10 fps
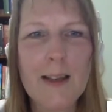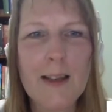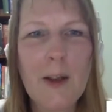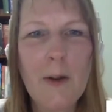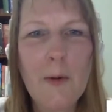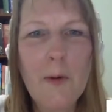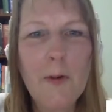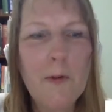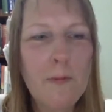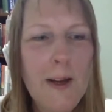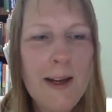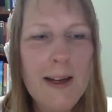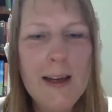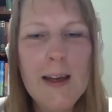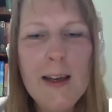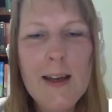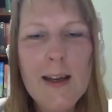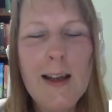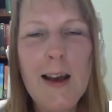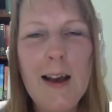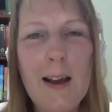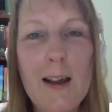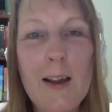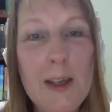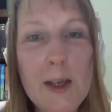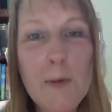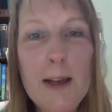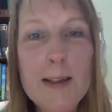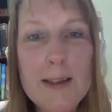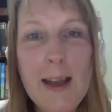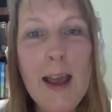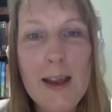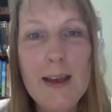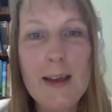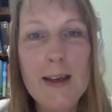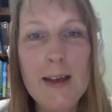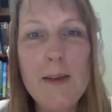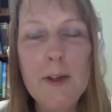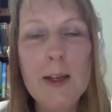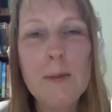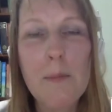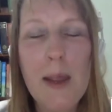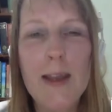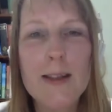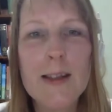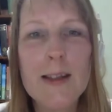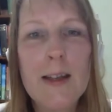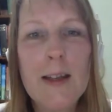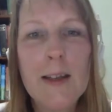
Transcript: So really, the USDA even admits